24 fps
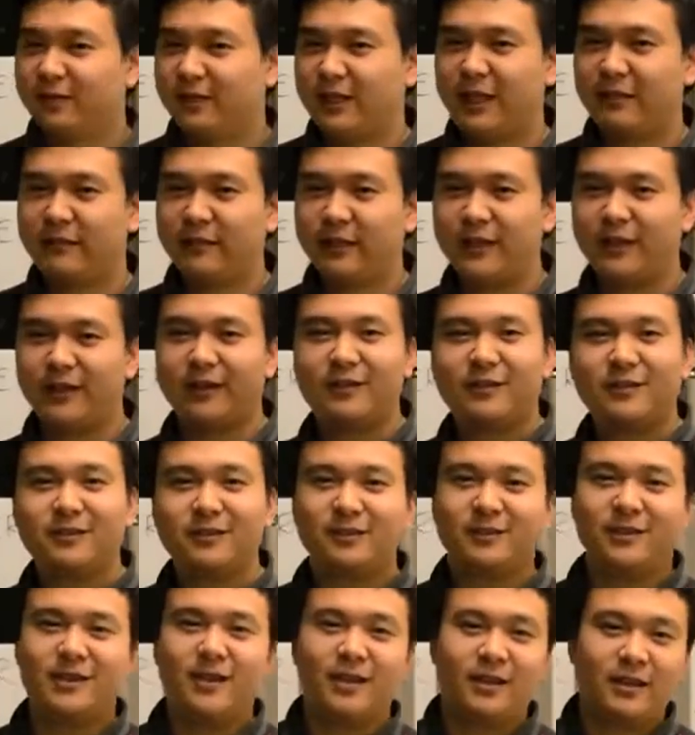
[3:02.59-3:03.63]
David here.
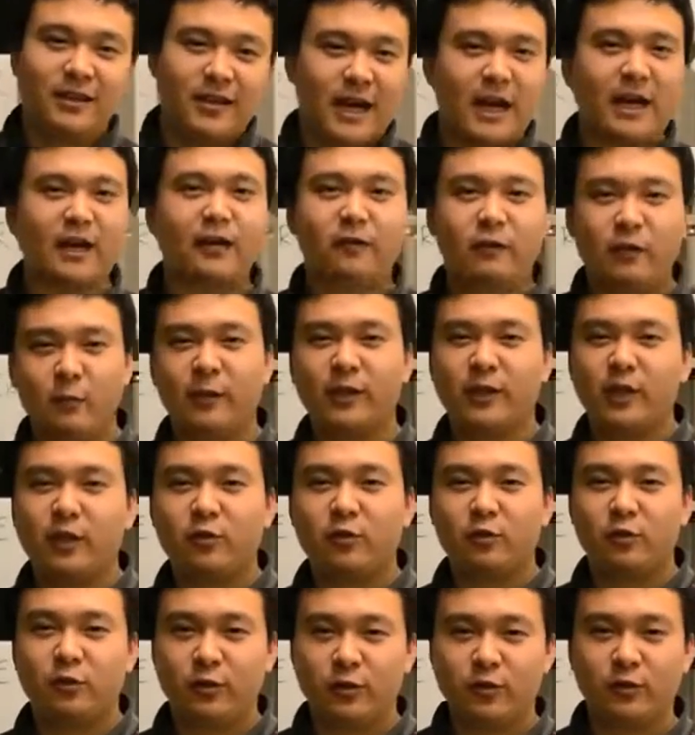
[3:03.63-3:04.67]
Now that you've been
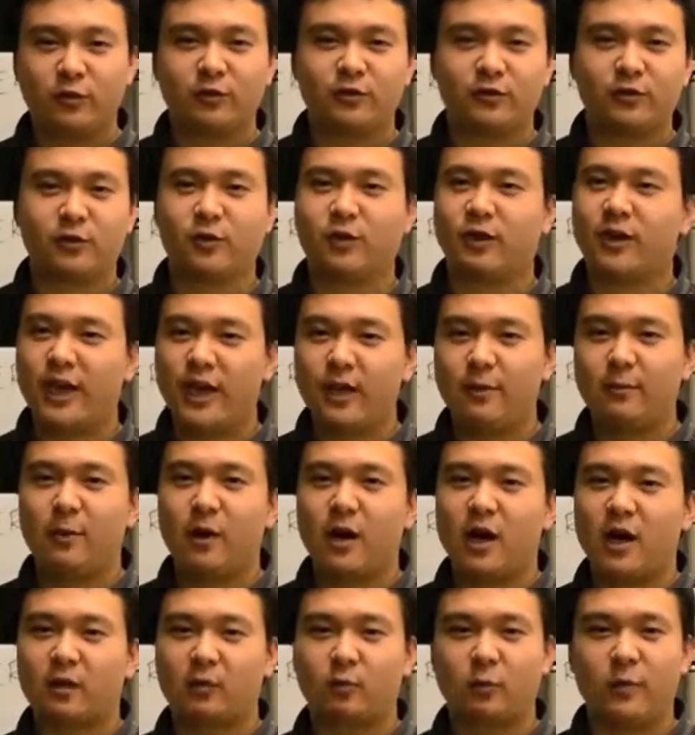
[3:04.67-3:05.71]
introduced to our
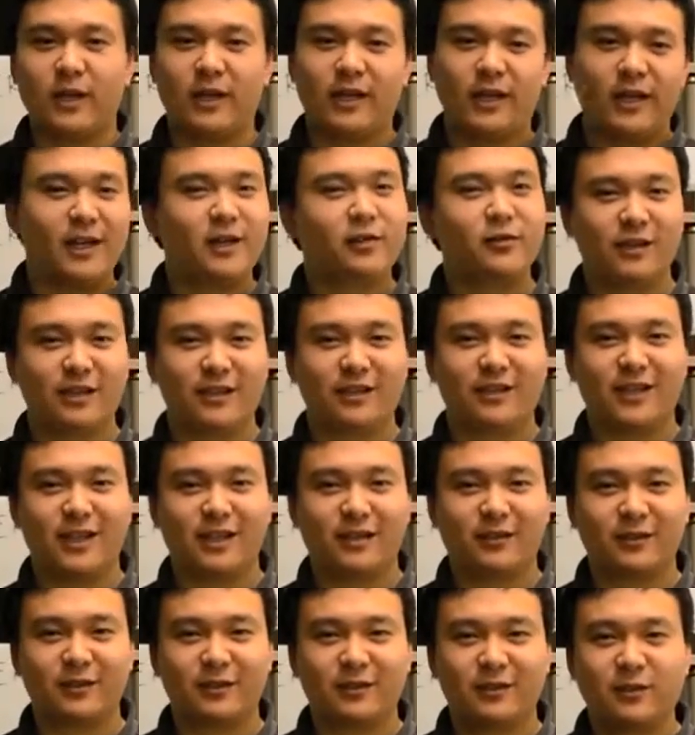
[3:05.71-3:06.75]
APOC radiation
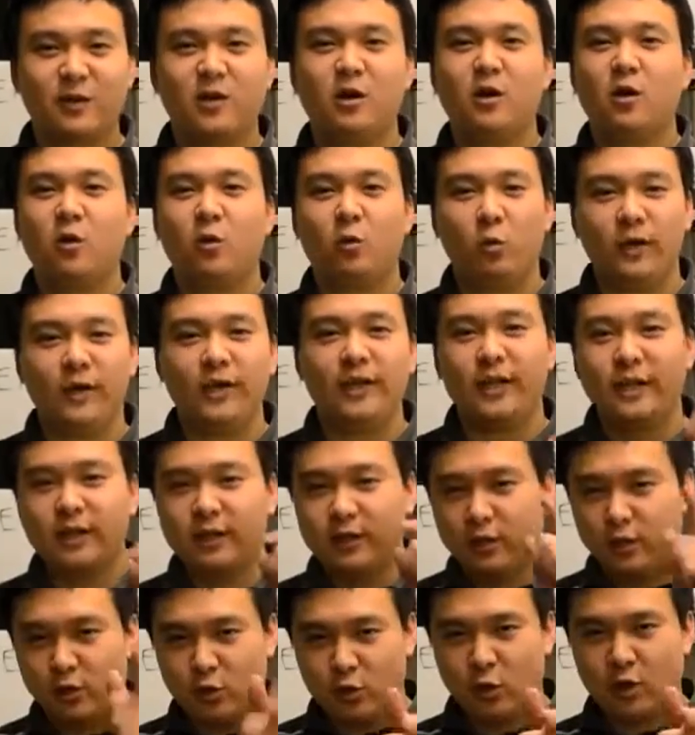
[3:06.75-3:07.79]
detector, we
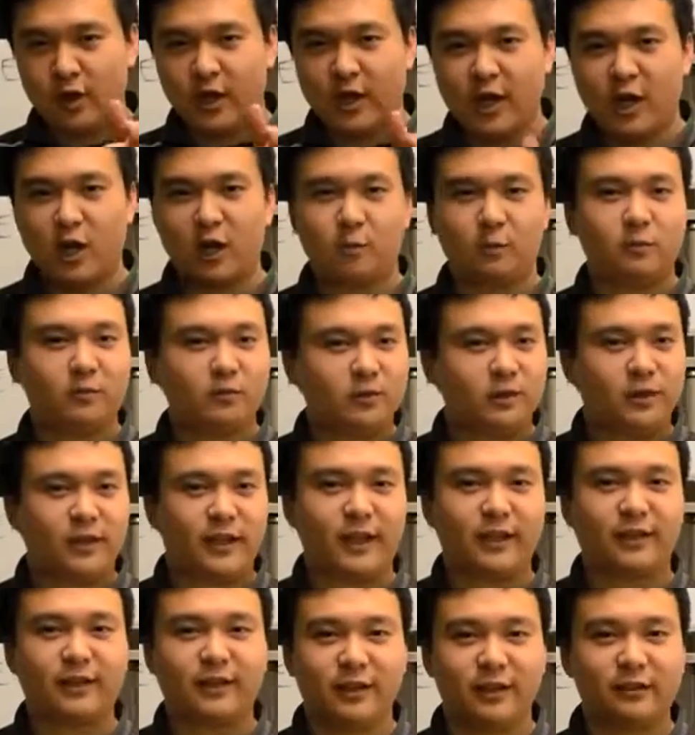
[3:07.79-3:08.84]
need your help to
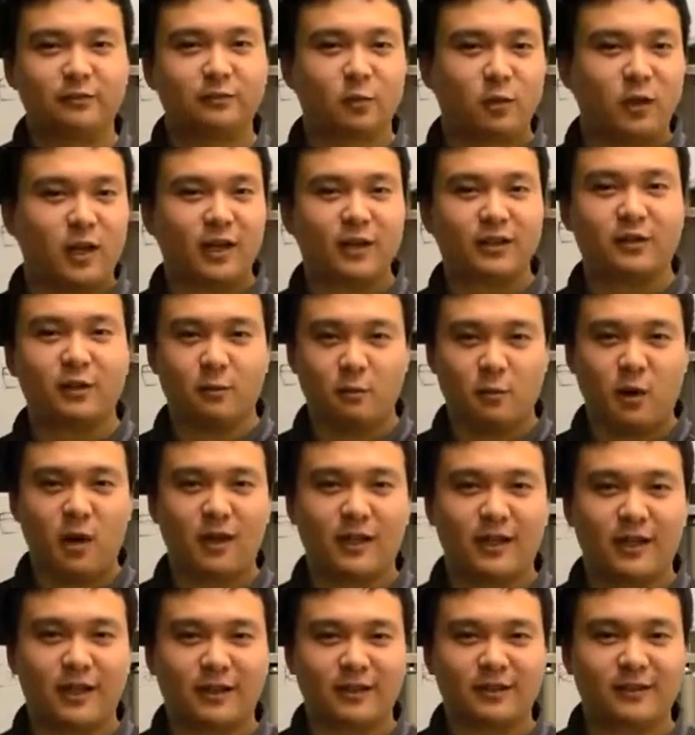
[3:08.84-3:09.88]
get this product to
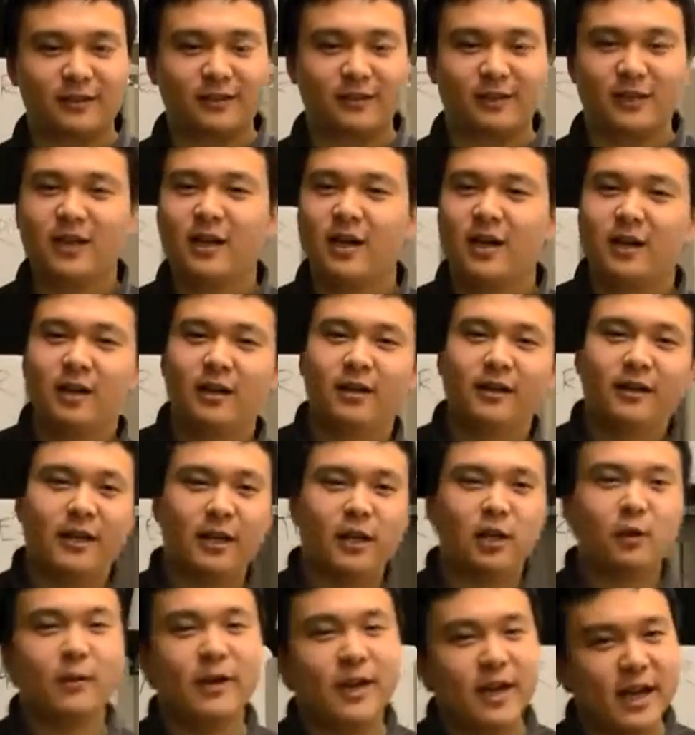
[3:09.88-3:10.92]
market.
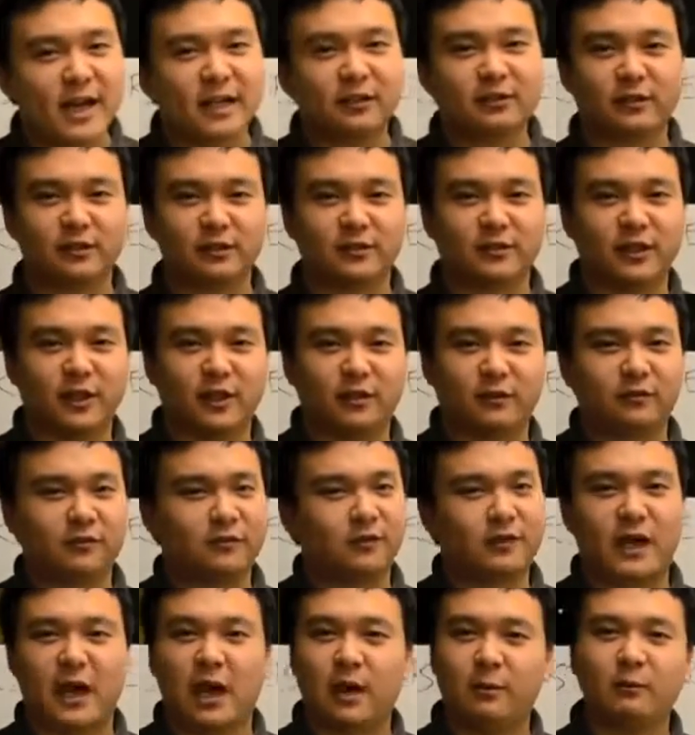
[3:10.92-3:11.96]
Now you may ask
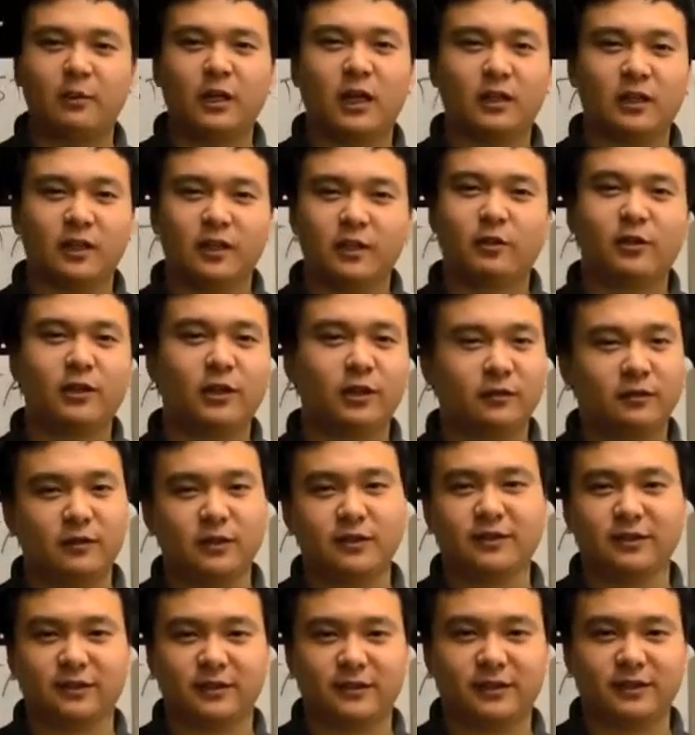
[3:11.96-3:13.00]
yourself, I'm not a nuclear
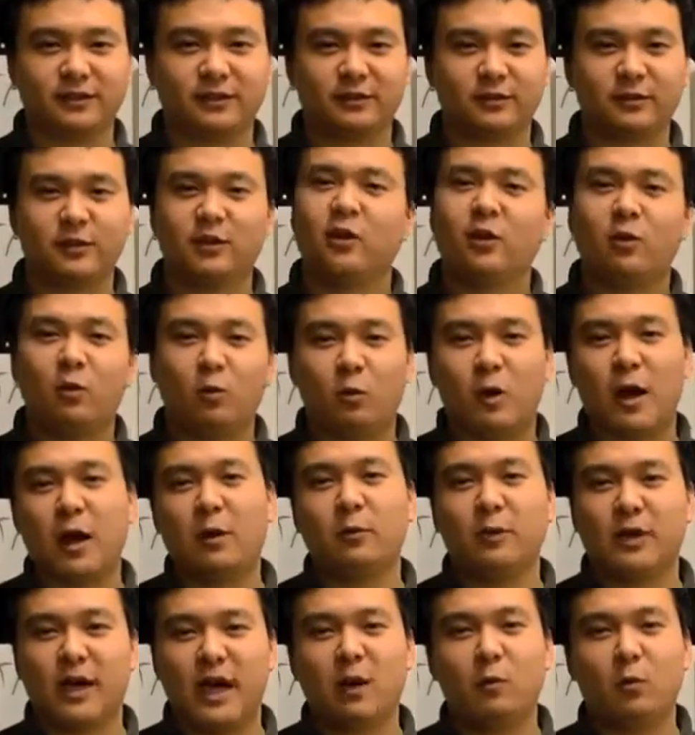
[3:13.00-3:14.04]
physicist.
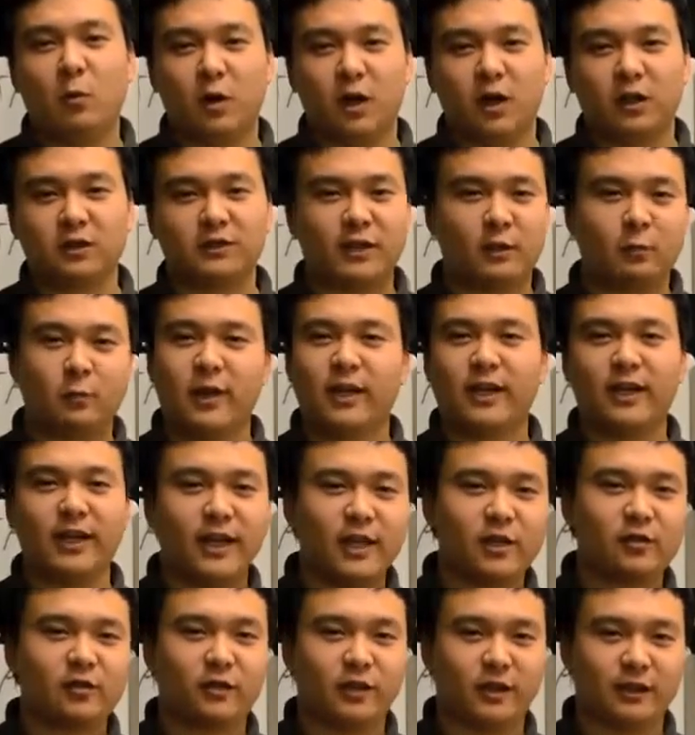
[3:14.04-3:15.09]
Why would I want a
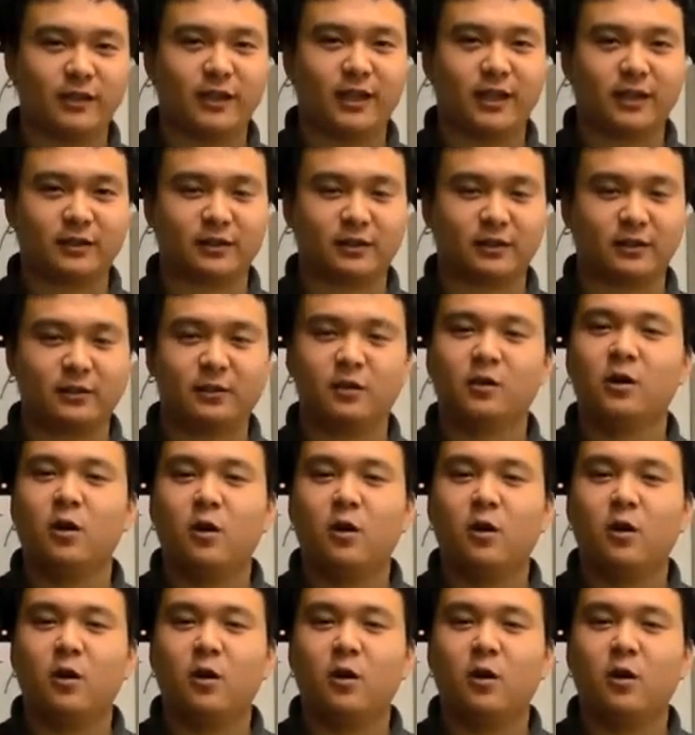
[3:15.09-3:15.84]
radiation detector?